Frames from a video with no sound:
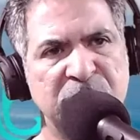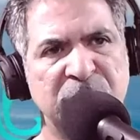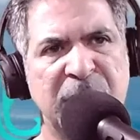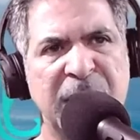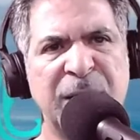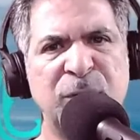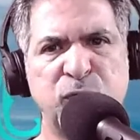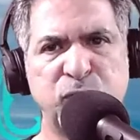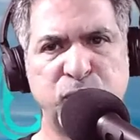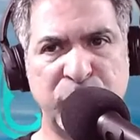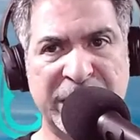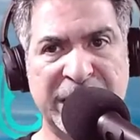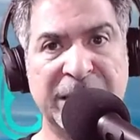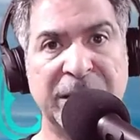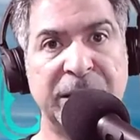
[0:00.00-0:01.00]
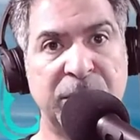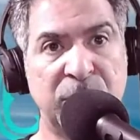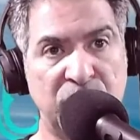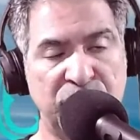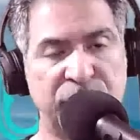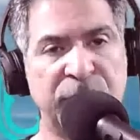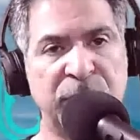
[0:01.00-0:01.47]
I really
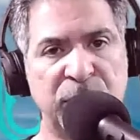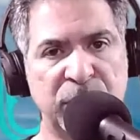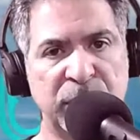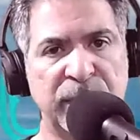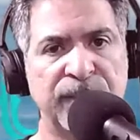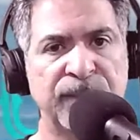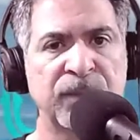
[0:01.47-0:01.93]
don't feel good.